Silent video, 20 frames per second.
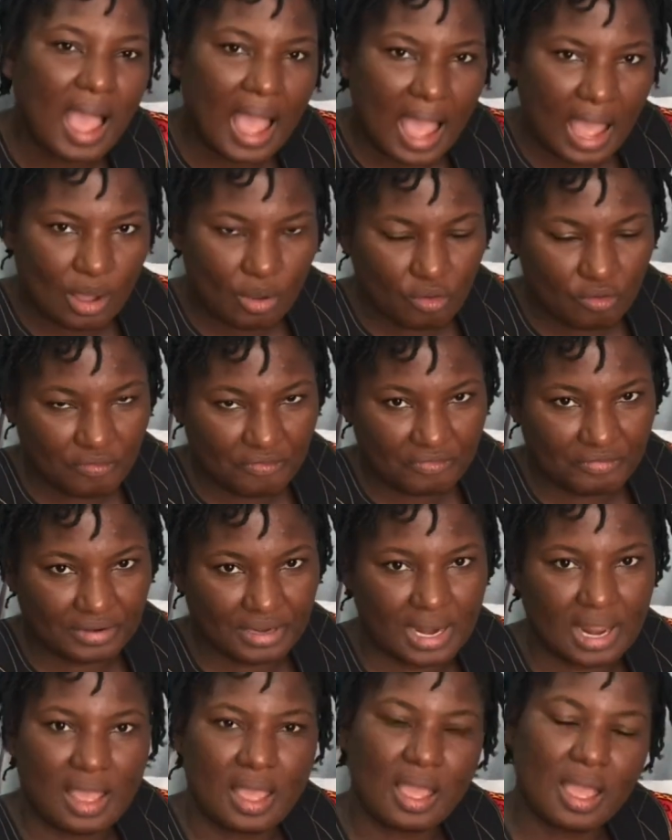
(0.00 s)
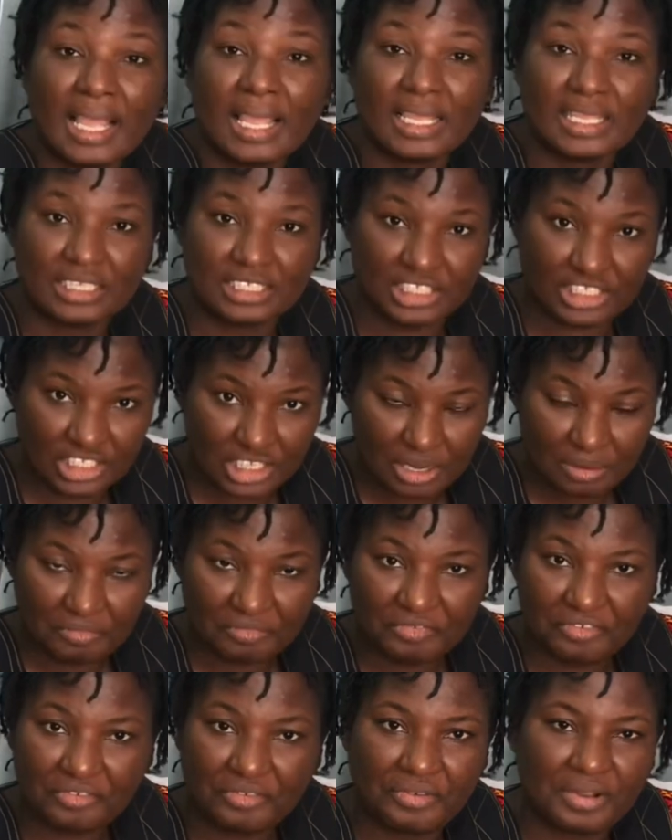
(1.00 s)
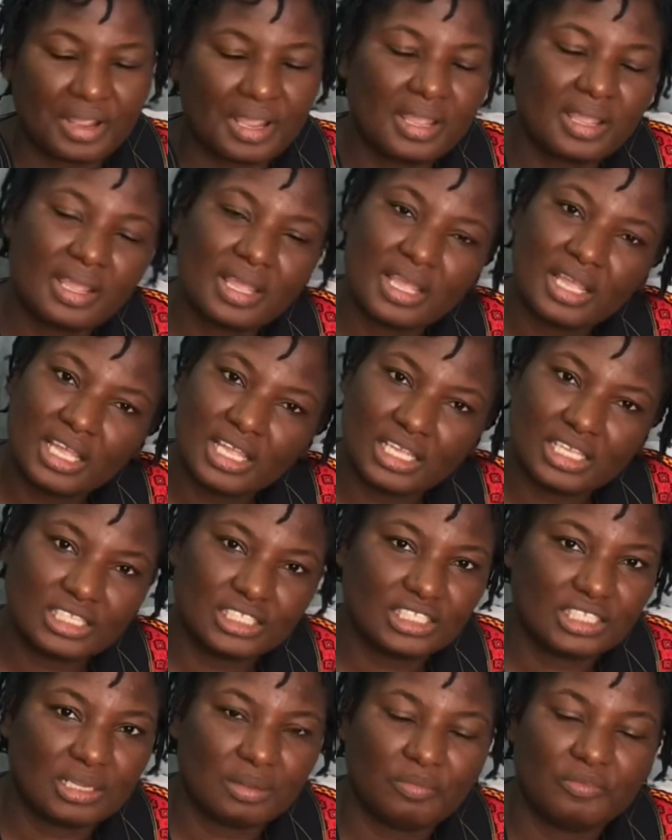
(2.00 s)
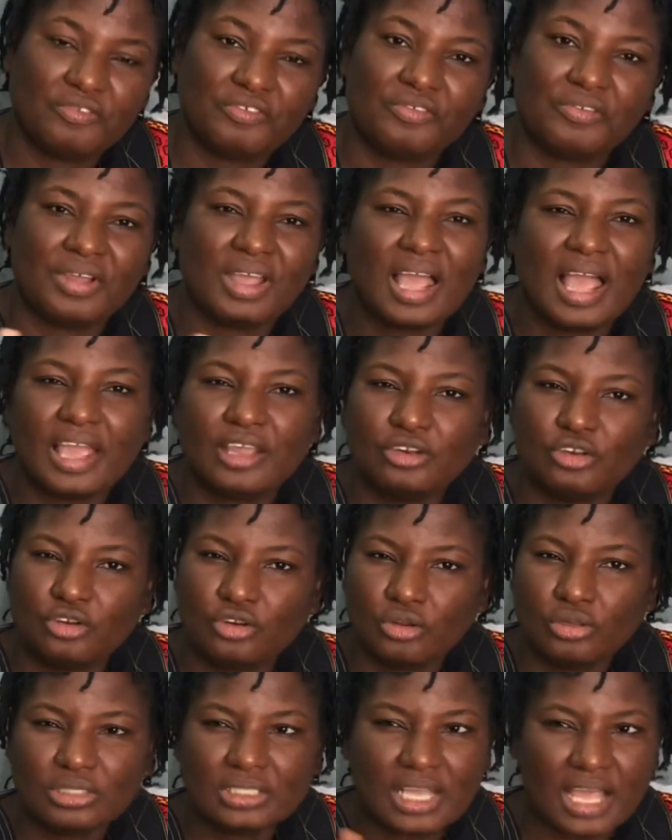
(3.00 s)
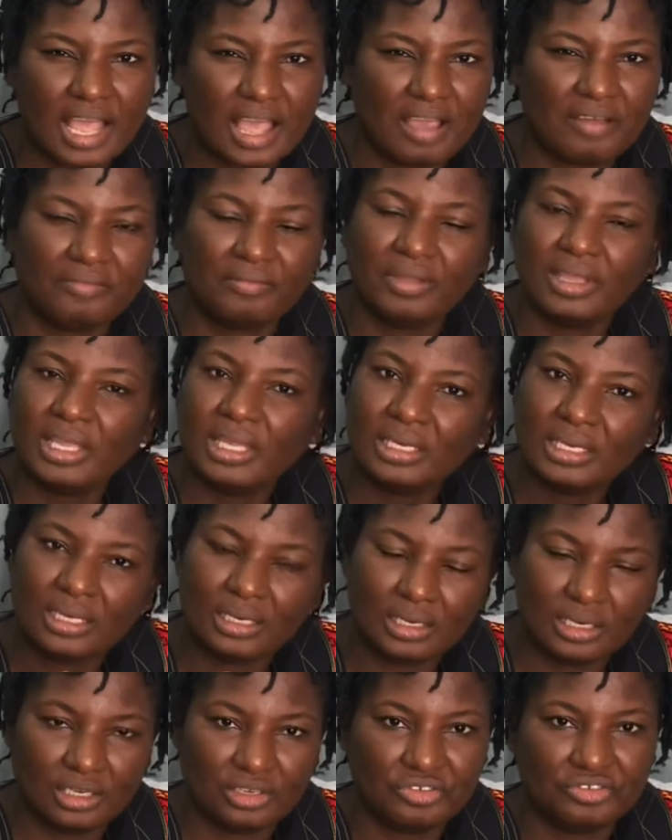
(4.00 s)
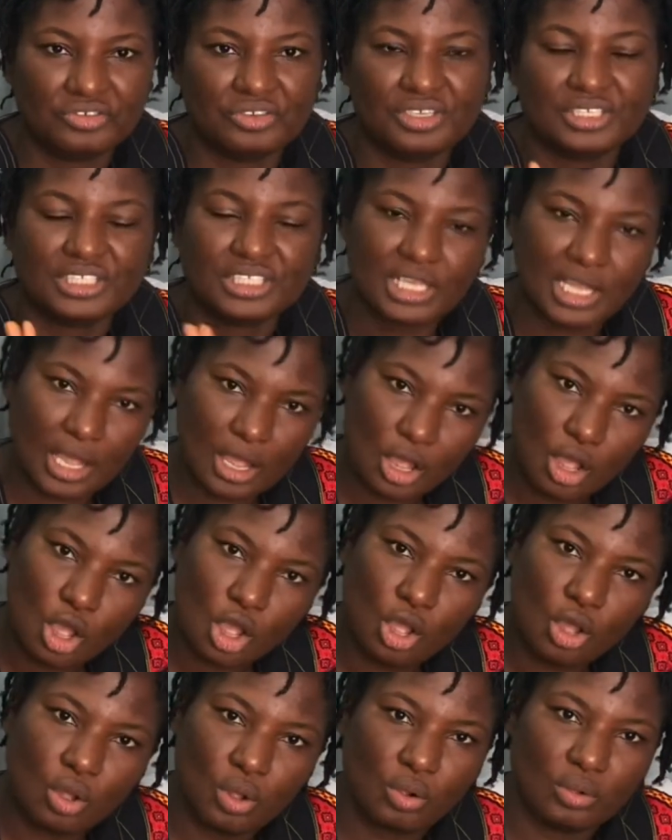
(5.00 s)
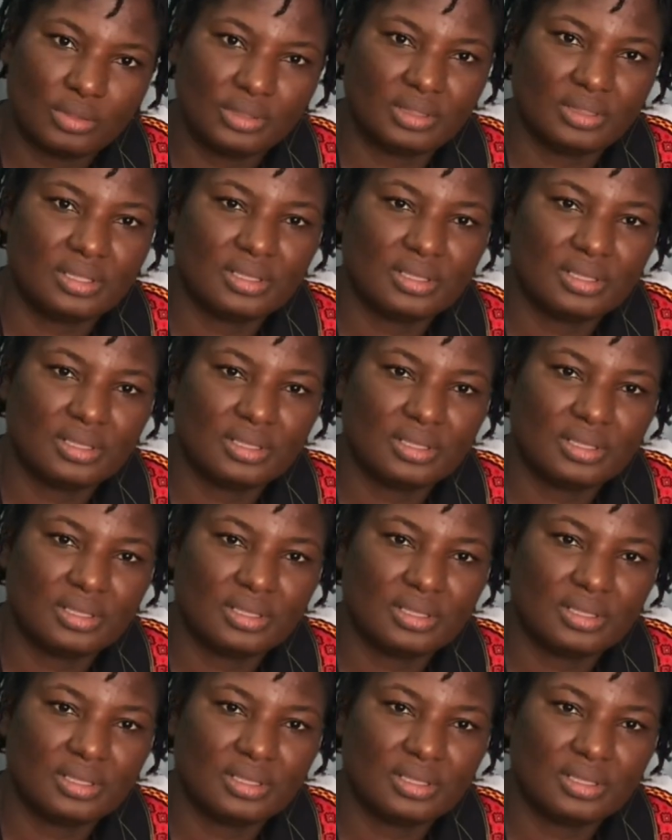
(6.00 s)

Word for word: Akofna, Nchemfre, Nchemfre. I do not have any literature on